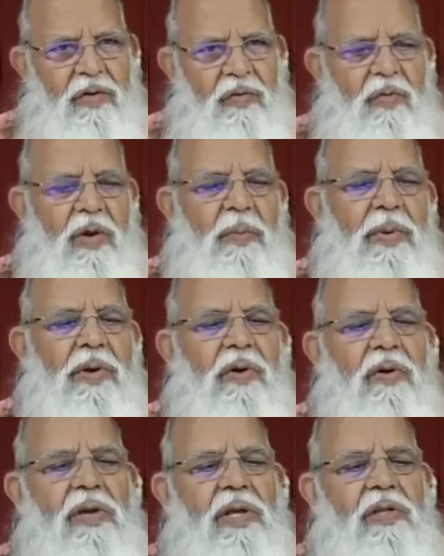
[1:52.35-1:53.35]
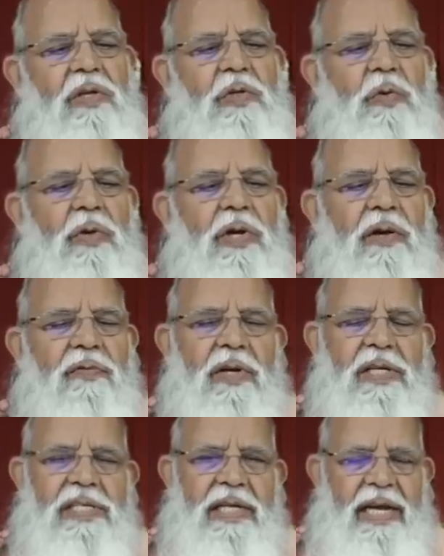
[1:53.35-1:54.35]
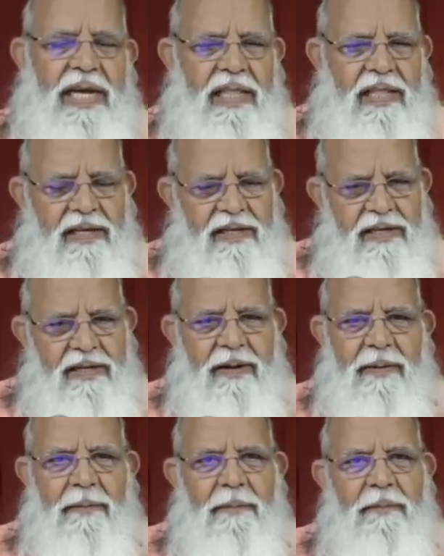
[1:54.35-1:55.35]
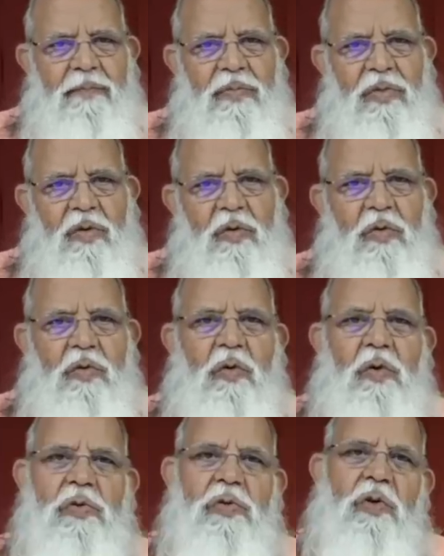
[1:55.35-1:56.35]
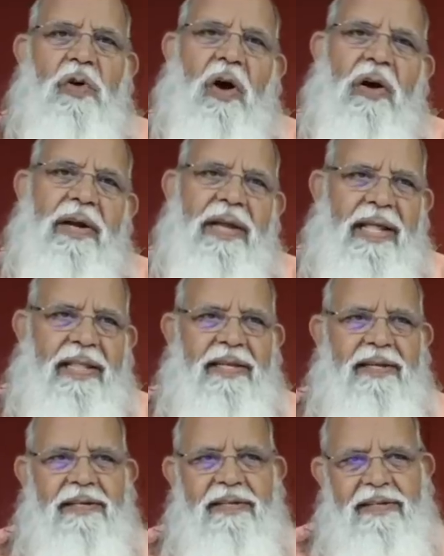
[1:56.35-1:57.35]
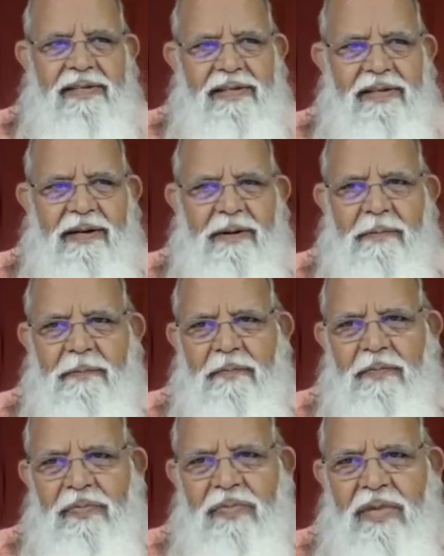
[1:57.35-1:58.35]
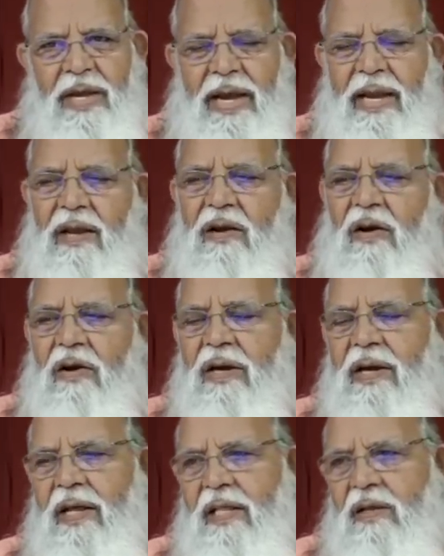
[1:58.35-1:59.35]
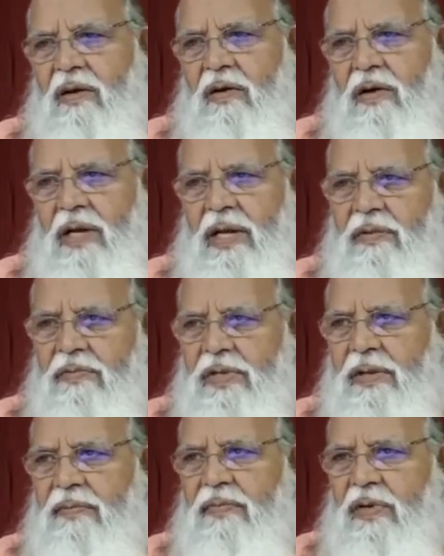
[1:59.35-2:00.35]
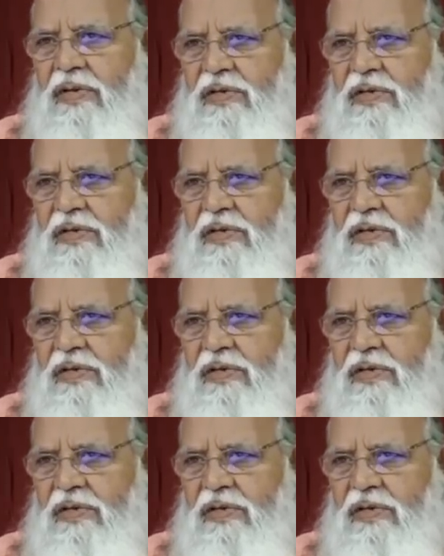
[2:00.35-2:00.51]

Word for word: we'll be talking the story of Nachiket, who goes to Lord Death, and Lord Death gives him the